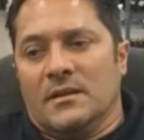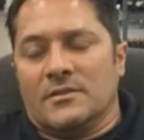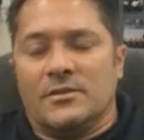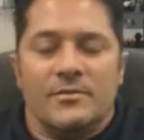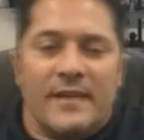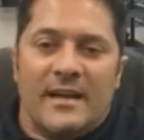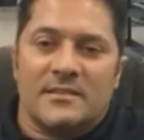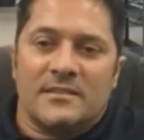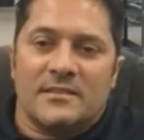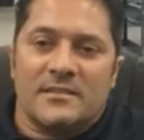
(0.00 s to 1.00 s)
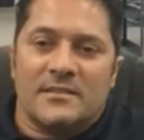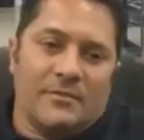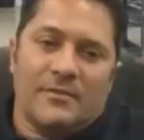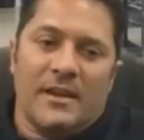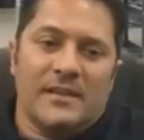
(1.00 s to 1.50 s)
2010
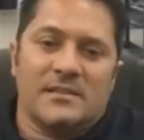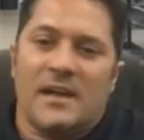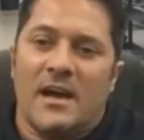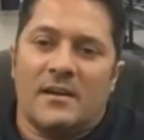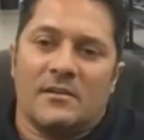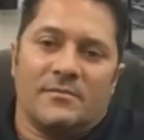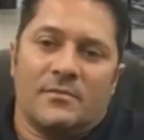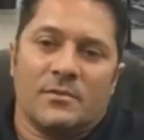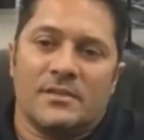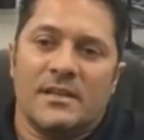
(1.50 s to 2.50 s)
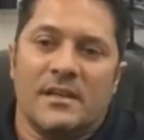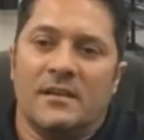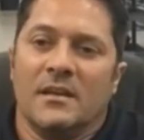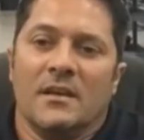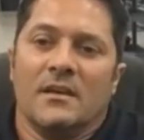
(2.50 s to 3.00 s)
with Frankie Stoddard to
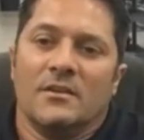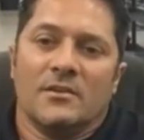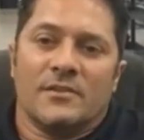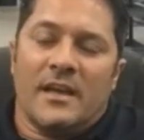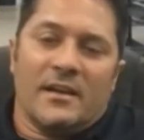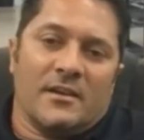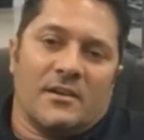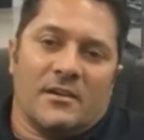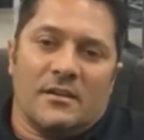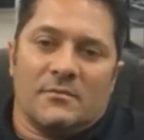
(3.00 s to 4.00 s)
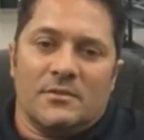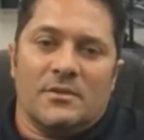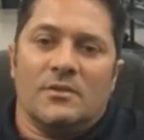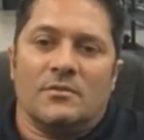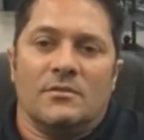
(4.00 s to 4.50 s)
14, you're taking a car that,
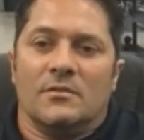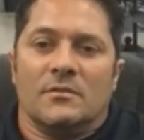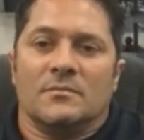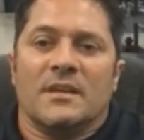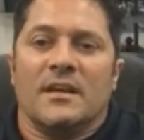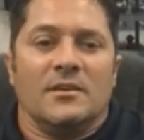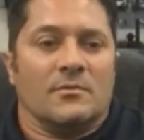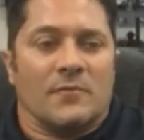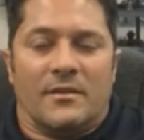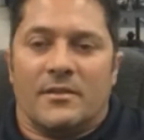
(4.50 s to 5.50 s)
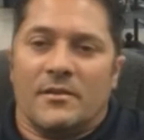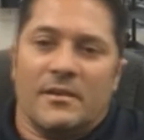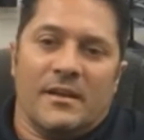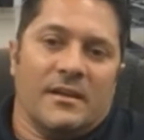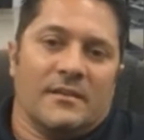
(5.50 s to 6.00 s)
you know what I'm saying? You'd run
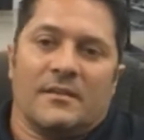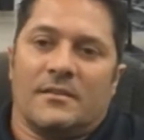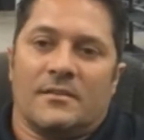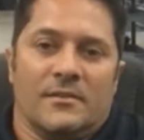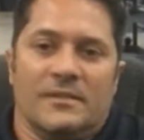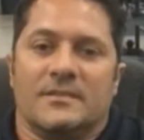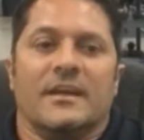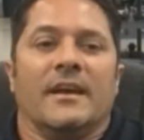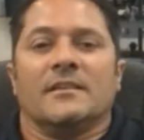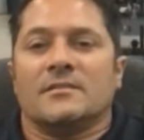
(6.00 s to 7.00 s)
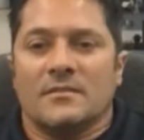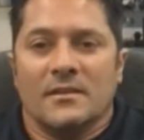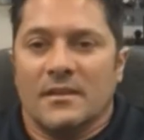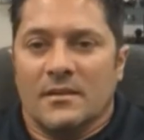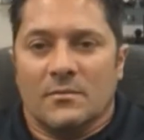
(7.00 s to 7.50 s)
30th to 36th,
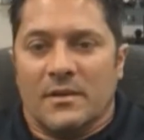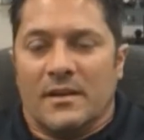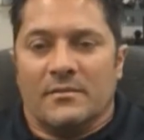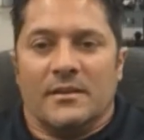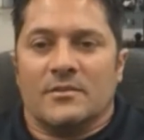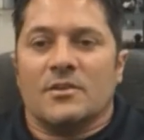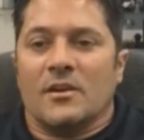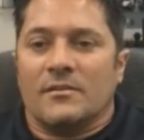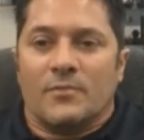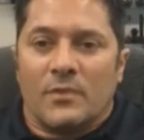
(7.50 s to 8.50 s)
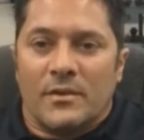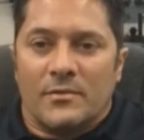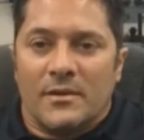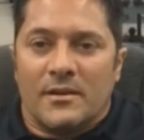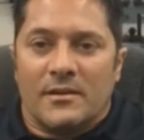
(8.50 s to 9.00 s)
whatever. They're starting
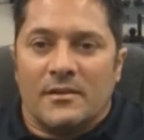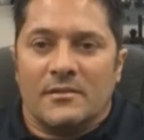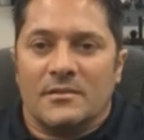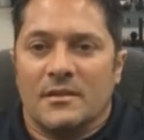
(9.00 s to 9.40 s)
43 cars.